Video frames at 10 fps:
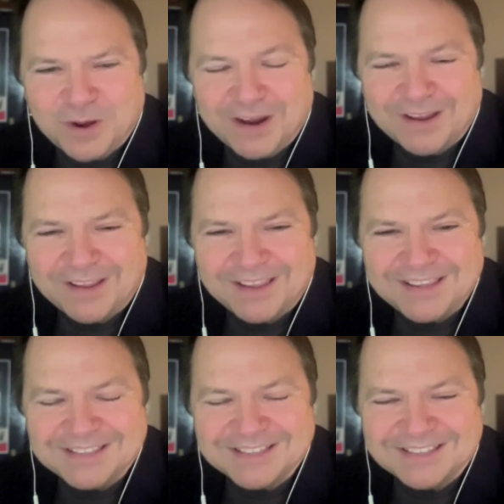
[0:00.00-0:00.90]
wearing
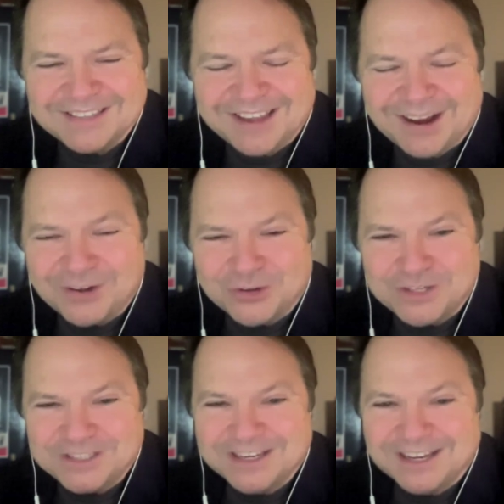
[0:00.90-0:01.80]
his
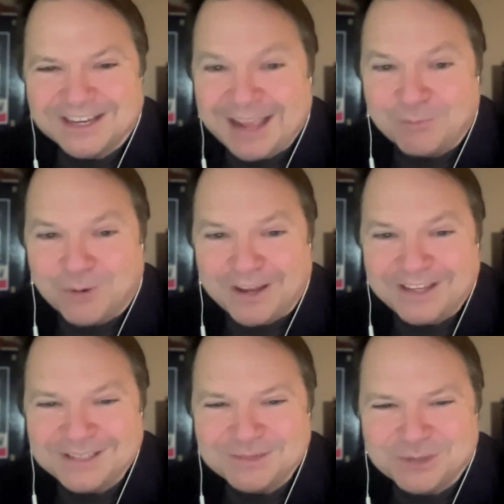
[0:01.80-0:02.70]
characteristic neck
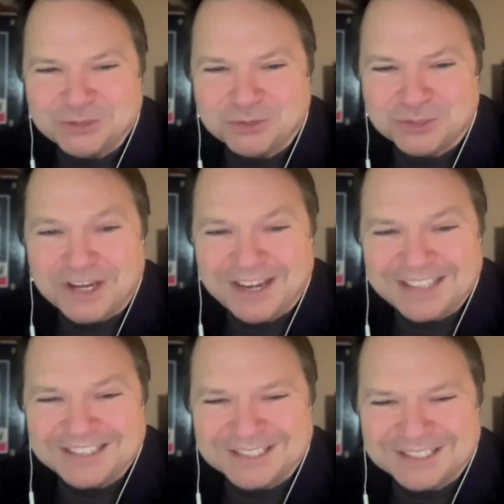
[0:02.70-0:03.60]
brace, which was
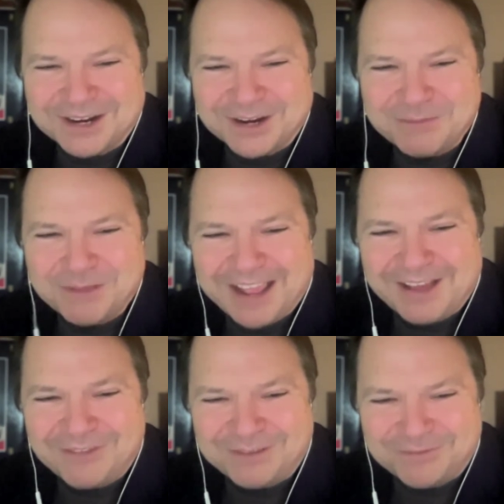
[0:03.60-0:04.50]
unnecessary, but
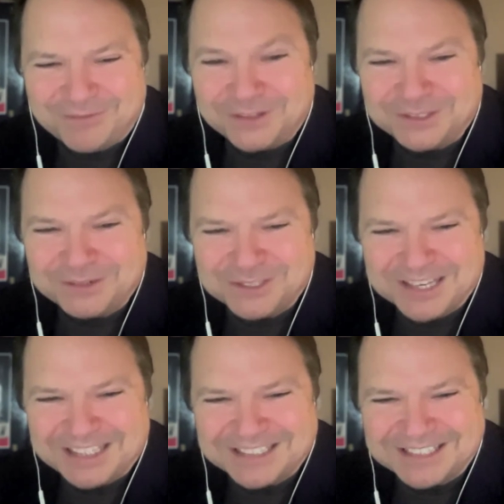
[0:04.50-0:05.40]
Alvin felt it
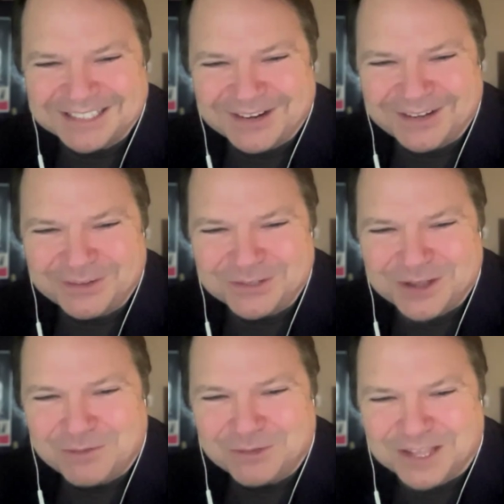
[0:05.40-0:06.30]
was necessary. It
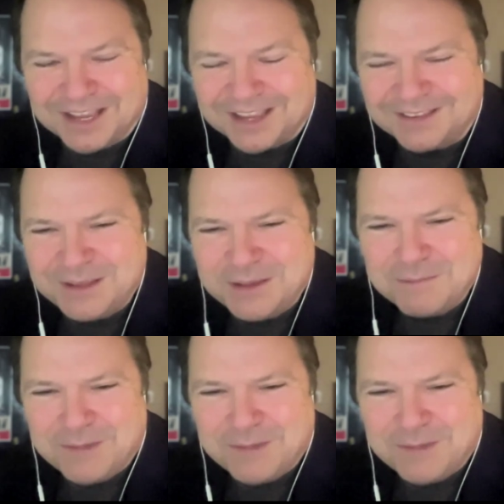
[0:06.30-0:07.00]
was almost like a